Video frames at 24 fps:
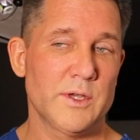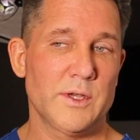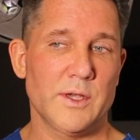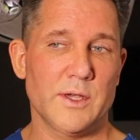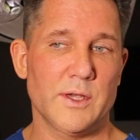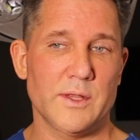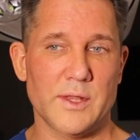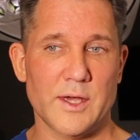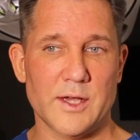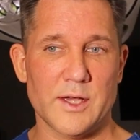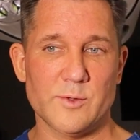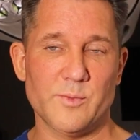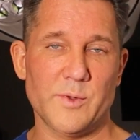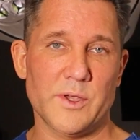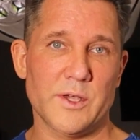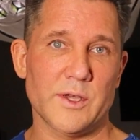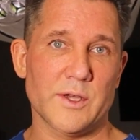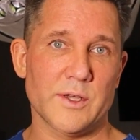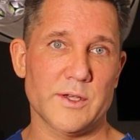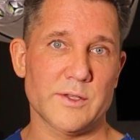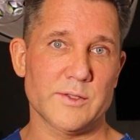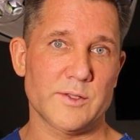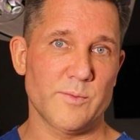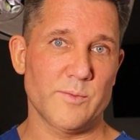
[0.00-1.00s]
and that's
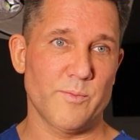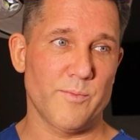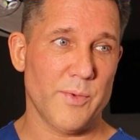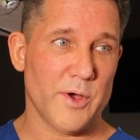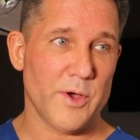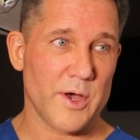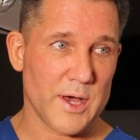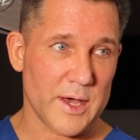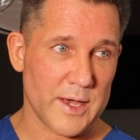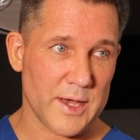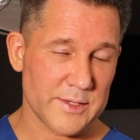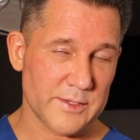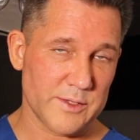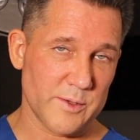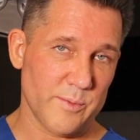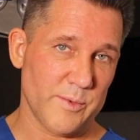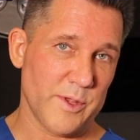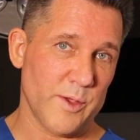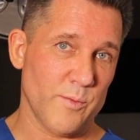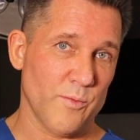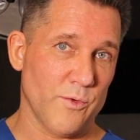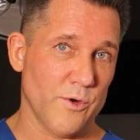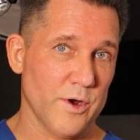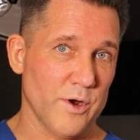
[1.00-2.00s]
because
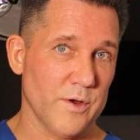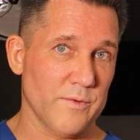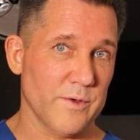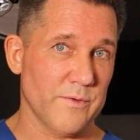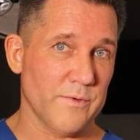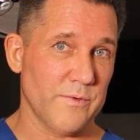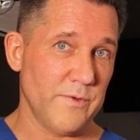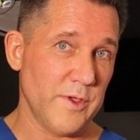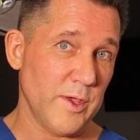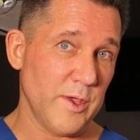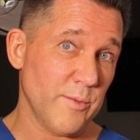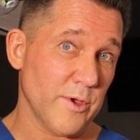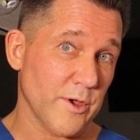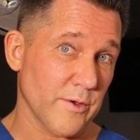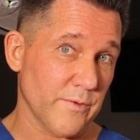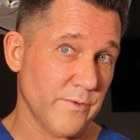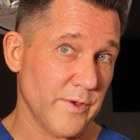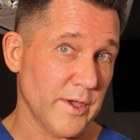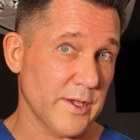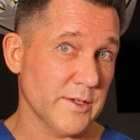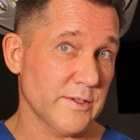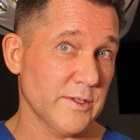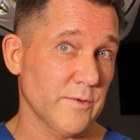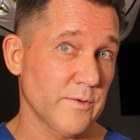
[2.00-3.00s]
possibly more of a female
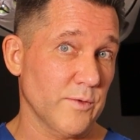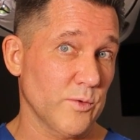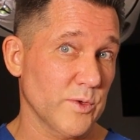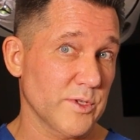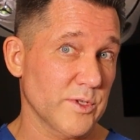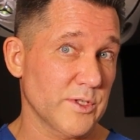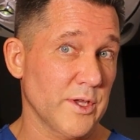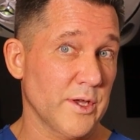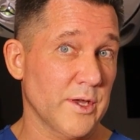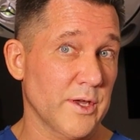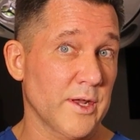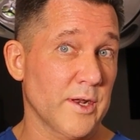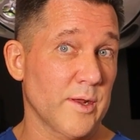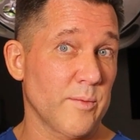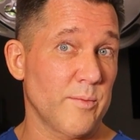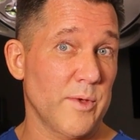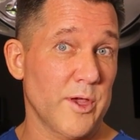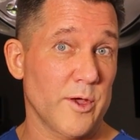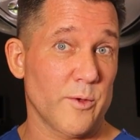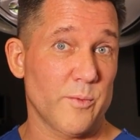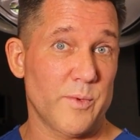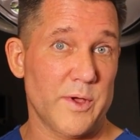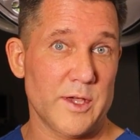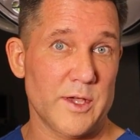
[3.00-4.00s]
facelift was done on a
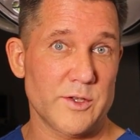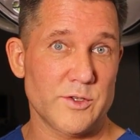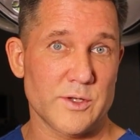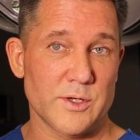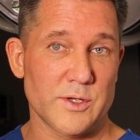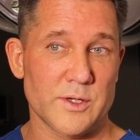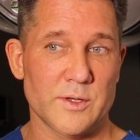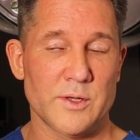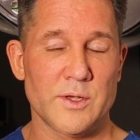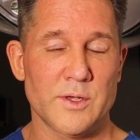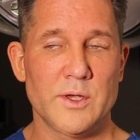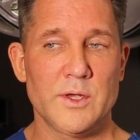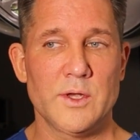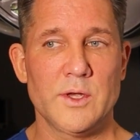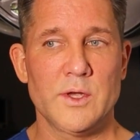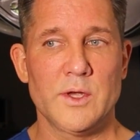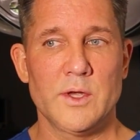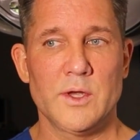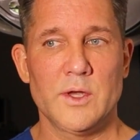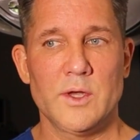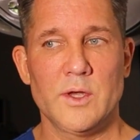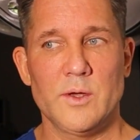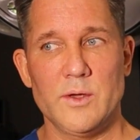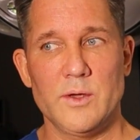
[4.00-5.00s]
male patient,
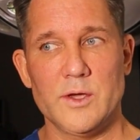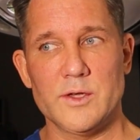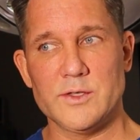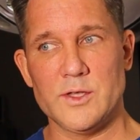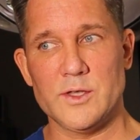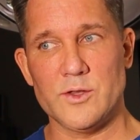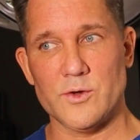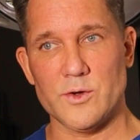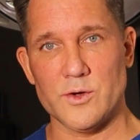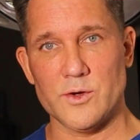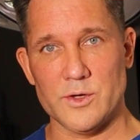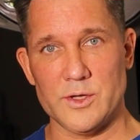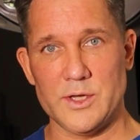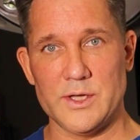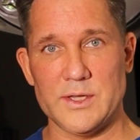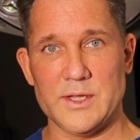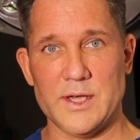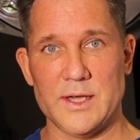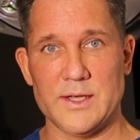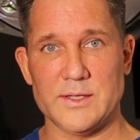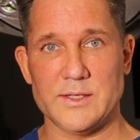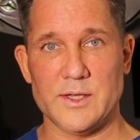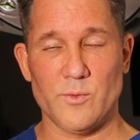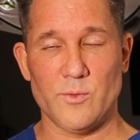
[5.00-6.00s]
because in the early
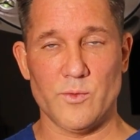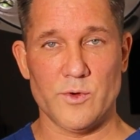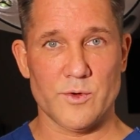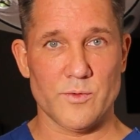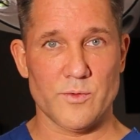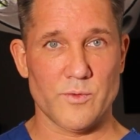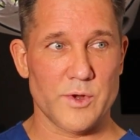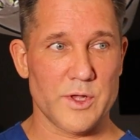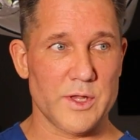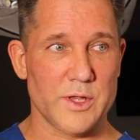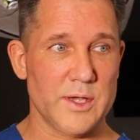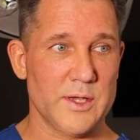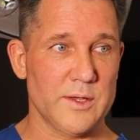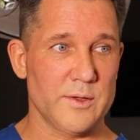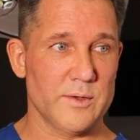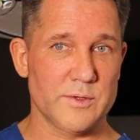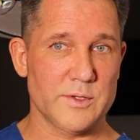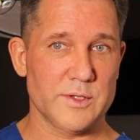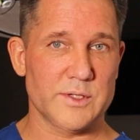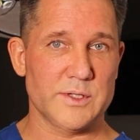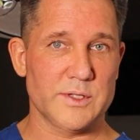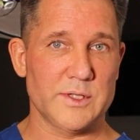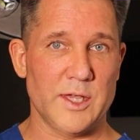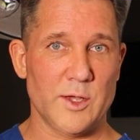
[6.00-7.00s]
days they weren't really
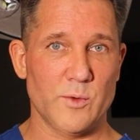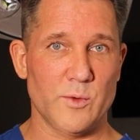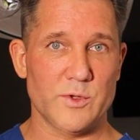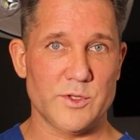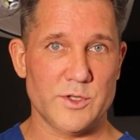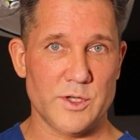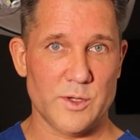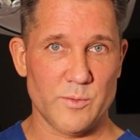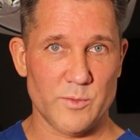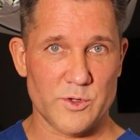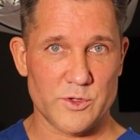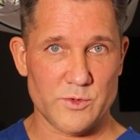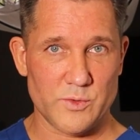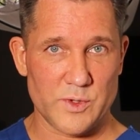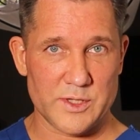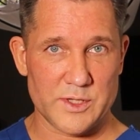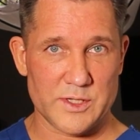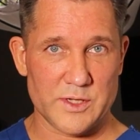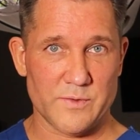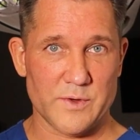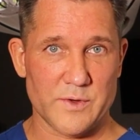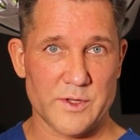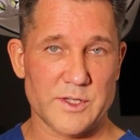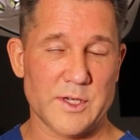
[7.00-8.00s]
distinguishing between
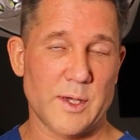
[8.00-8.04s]
different